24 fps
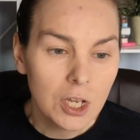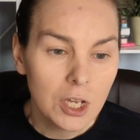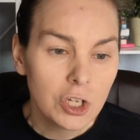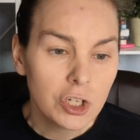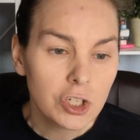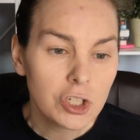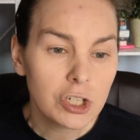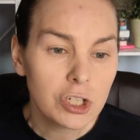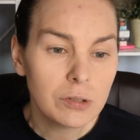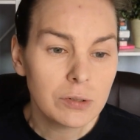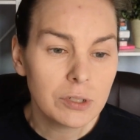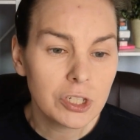
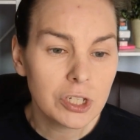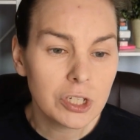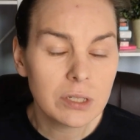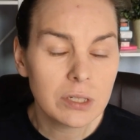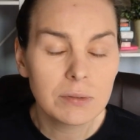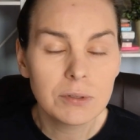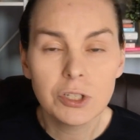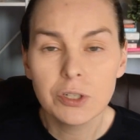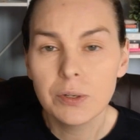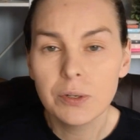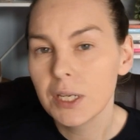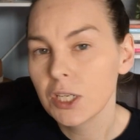She was
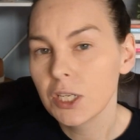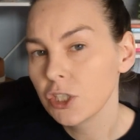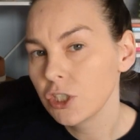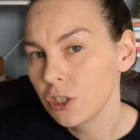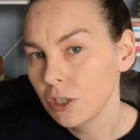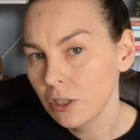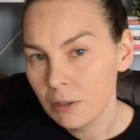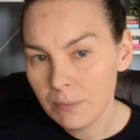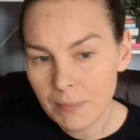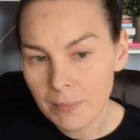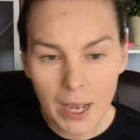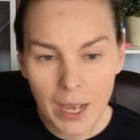just doing
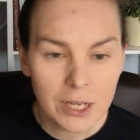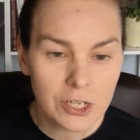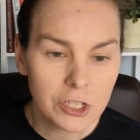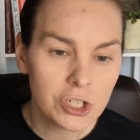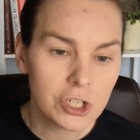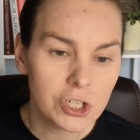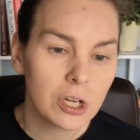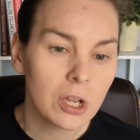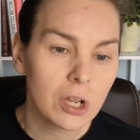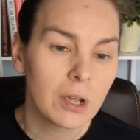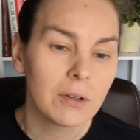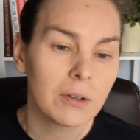too
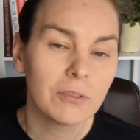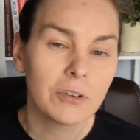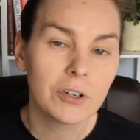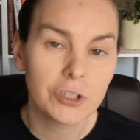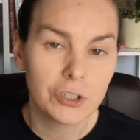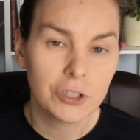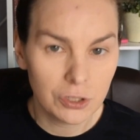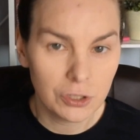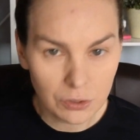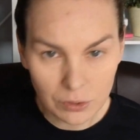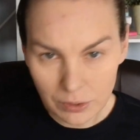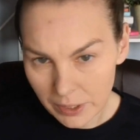much for
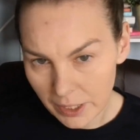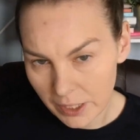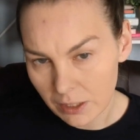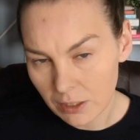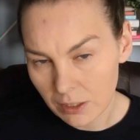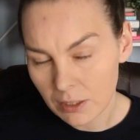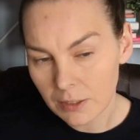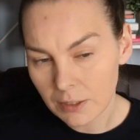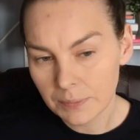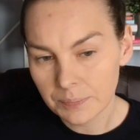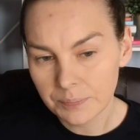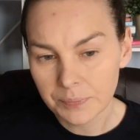too
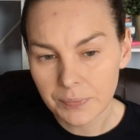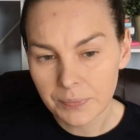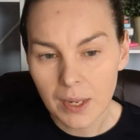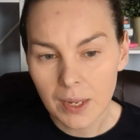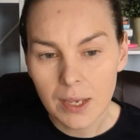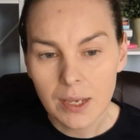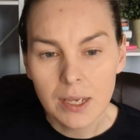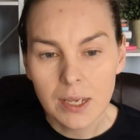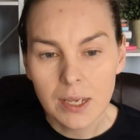little.